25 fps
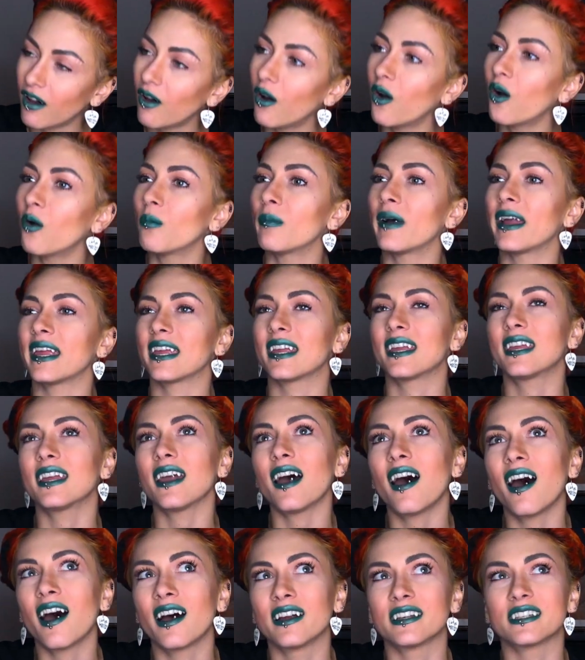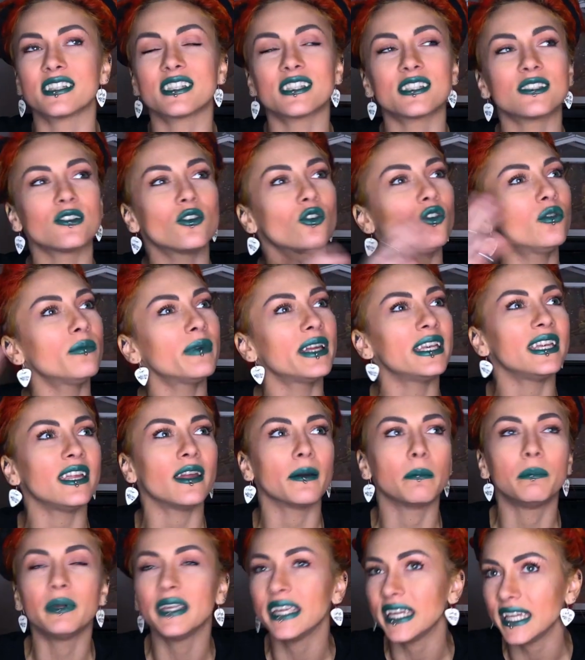Oh my god, so many
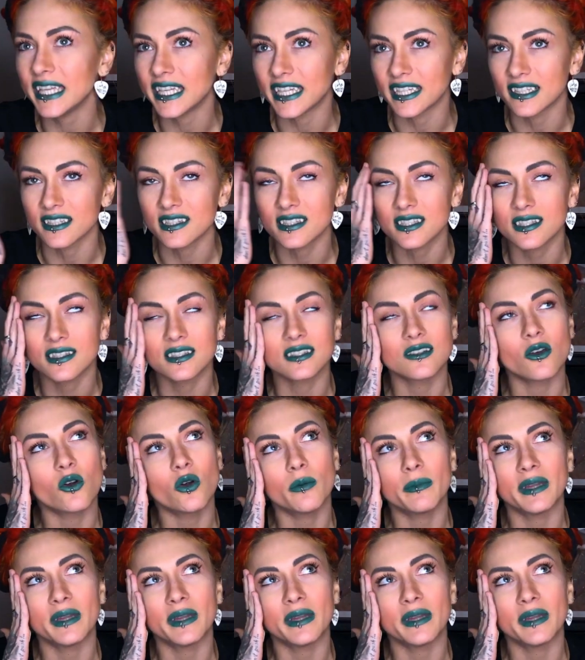opinions, so